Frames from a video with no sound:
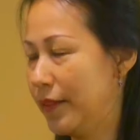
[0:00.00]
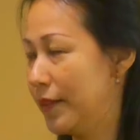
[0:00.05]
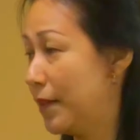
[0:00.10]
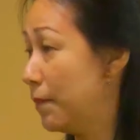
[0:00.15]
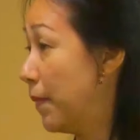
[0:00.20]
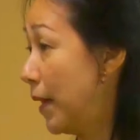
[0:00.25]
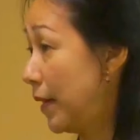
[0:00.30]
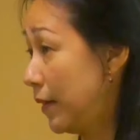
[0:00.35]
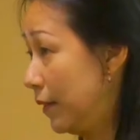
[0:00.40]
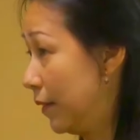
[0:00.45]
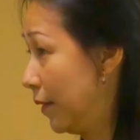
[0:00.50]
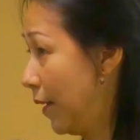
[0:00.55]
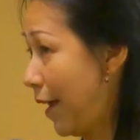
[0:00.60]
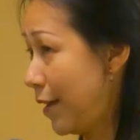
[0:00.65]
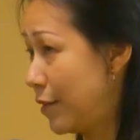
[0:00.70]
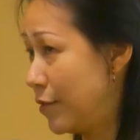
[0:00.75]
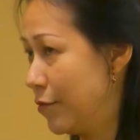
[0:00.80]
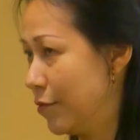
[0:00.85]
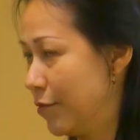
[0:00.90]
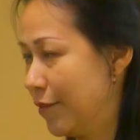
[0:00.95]
the money,
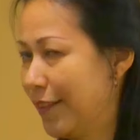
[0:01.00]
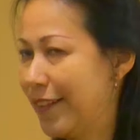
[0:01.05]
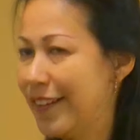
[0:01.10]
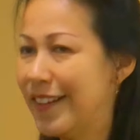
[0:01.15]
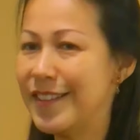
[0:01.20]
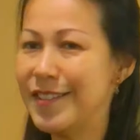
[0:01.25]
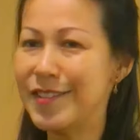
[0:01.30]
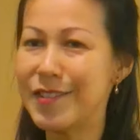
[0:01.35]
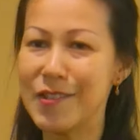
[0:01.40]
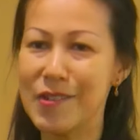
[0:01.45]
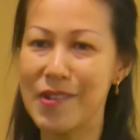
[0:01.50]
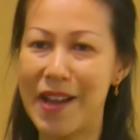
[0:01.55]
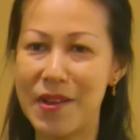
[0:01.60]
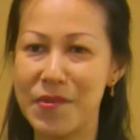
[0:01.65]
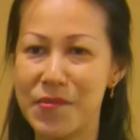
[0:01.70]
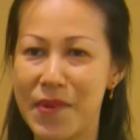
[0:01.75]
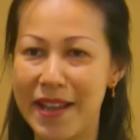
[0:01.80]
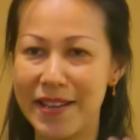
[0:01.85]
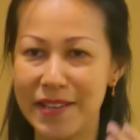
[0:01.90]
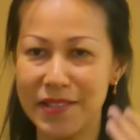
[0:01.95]
I do. So I
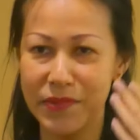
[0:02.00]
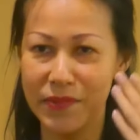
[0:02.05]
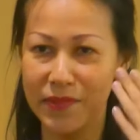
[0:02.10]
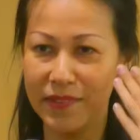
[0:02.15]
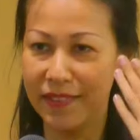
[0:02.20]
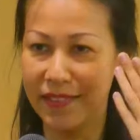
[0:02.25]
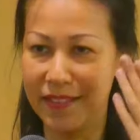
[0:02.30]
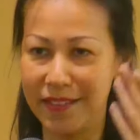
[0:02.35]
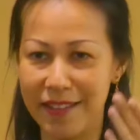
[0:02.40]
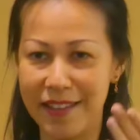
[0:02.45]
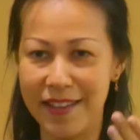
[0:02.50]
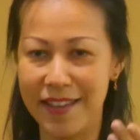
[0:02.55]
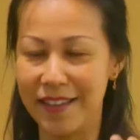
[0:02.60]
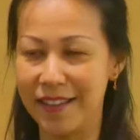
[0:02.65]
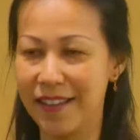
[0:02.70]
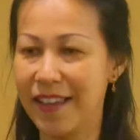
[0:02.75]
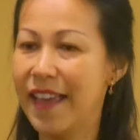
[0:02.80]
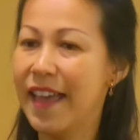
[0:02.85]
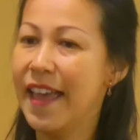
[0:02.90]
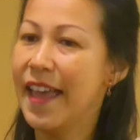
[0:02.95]
went
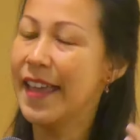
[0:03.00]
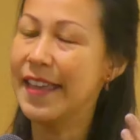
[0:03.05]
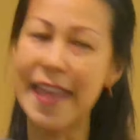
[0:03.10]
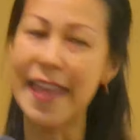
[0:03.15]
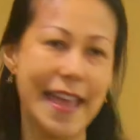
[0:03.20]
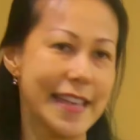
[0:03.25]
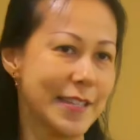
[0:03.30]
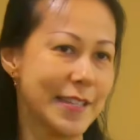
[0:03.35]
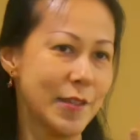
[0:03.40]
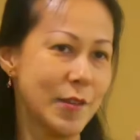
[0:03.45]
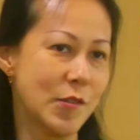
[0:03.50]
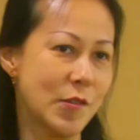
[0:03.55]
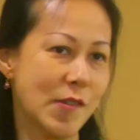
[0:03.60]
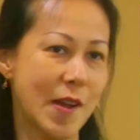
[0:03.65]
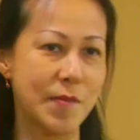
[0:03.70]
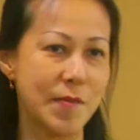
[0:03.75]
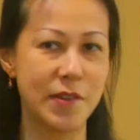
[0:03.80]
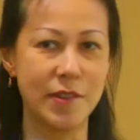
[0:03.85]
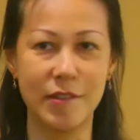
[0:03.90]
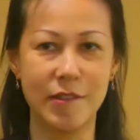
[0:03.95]
thinking, yes, you know,
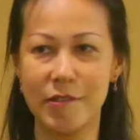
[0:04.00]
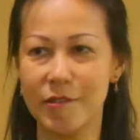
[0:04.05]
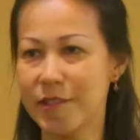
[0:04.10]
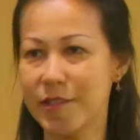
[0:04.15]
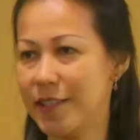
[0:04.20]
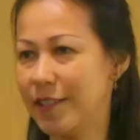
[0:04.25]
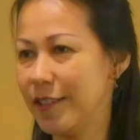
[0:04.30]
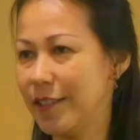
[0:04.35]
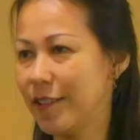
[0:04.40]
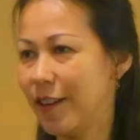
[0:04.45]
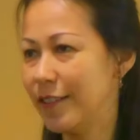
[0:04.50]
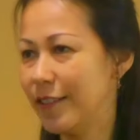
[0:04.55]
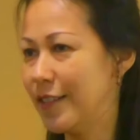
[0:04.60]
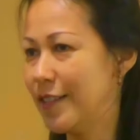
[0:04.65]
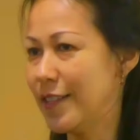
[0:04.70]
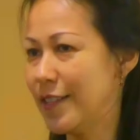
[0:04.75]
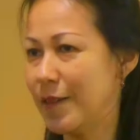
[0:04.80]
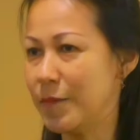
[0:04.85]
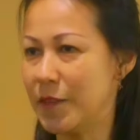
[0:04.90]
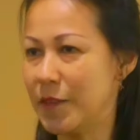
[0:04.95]
I'm gonna go see the
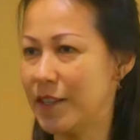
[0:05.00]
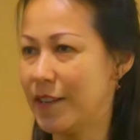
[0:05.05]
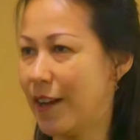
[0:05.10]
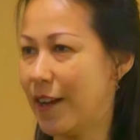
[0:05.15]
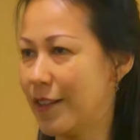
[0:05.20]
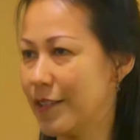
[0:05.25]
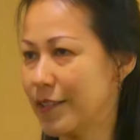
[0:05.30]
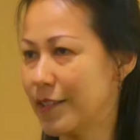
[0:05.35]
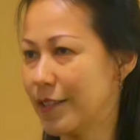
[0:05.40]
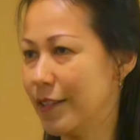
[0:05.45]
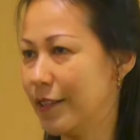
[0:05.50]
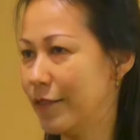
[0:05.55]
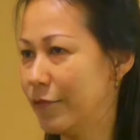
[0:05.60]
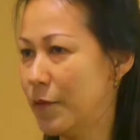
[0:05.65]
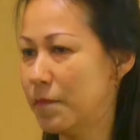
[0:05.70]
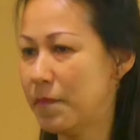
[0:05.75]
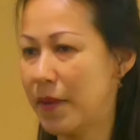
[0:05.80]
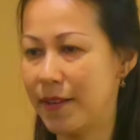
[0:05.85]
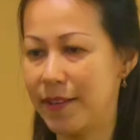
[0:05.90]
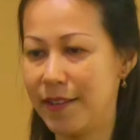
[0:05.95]
goddess and I'm gonna ask her
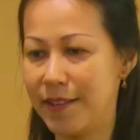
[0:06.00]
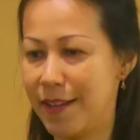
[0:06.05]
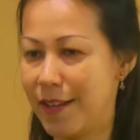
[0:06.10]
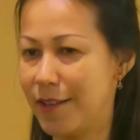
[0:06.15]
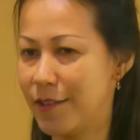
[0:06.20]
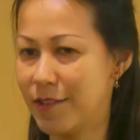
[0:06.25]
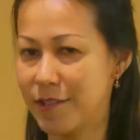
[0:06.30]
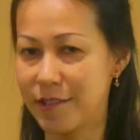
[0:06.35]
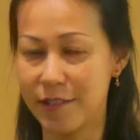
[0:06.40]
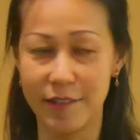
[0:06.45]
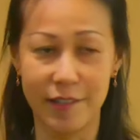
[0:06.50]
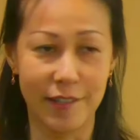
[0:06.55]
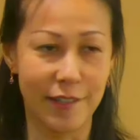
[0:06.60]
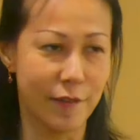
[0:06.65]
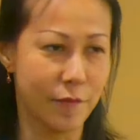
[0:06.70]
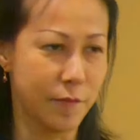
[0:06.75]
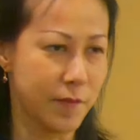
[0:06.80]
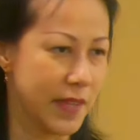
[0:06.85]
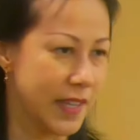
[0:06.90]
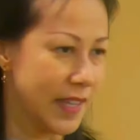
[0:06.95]
for money and she's gonna
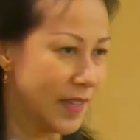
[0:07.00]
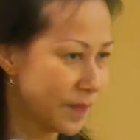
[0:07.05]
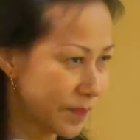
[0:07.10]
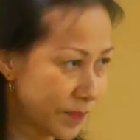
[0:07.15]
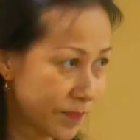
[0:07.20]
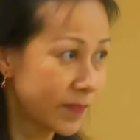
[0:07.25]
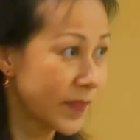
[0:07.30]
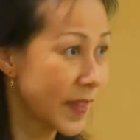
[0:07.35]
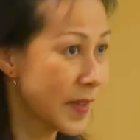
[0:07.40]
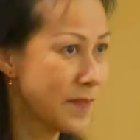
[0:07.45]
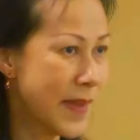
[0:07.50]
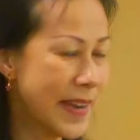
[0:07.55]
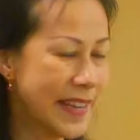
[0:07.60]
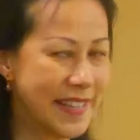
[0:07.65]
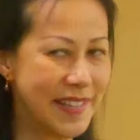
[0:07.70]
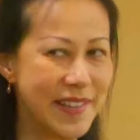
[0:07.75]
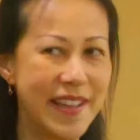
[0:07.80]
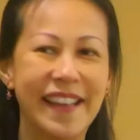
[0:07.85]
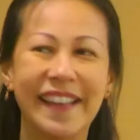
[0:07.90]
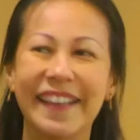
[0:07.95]
give me
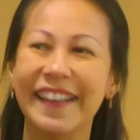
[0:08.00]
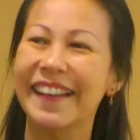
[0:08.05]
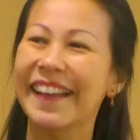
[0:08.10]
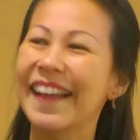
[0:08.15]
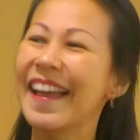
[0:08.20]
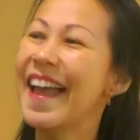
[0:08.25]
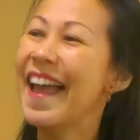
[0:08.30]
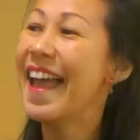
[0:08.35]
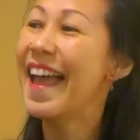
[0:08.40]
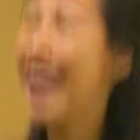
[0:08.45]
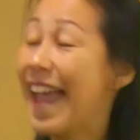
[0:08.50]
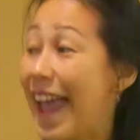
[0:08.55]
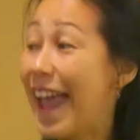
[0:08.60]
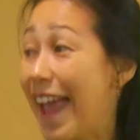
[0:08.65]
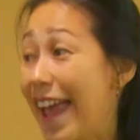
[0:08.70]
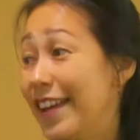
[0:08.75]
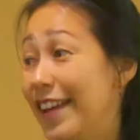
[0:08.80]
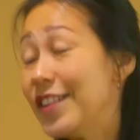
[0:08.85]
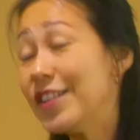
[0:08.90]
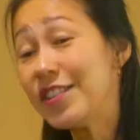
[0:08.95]
money.
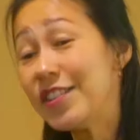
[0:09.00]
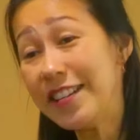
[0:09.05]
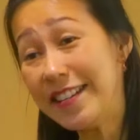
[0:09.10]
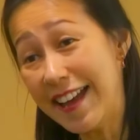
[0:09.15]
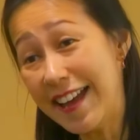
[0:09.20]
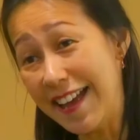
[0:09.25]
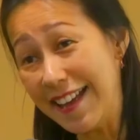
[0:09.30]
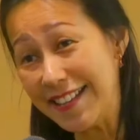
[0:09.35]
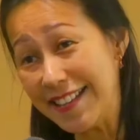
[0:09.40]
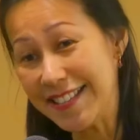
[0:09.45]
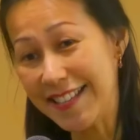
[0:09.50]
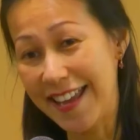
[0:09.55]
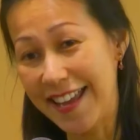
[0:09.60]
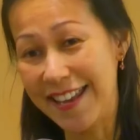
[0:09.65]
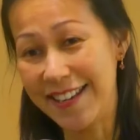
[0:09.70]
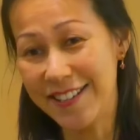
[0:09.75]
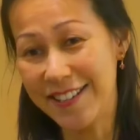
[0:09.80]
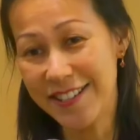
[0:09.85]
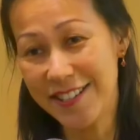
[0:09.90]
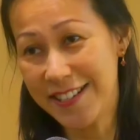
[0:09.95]
And she does,
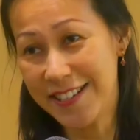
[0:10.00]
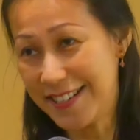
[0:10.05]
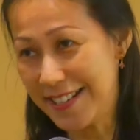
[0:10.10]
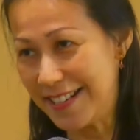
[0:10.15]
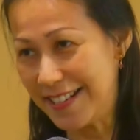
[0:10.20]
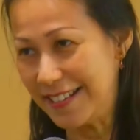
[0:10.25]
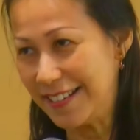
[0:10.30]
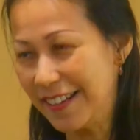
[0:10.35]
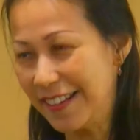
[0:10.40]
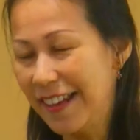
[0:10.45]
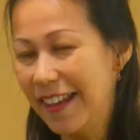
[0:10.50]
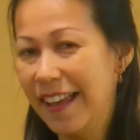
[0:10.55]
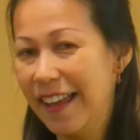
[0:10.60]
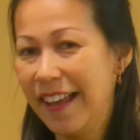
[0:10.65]
and she did.